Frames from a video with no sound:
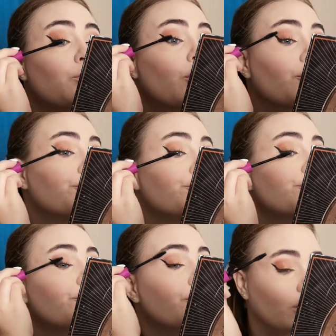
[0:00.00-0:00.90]
more
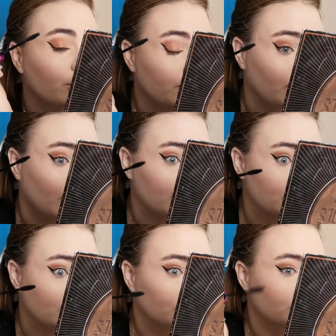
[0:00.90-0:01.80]

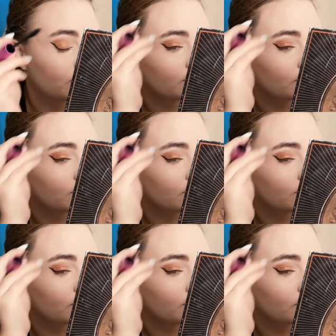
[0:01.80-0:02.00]
volumizing.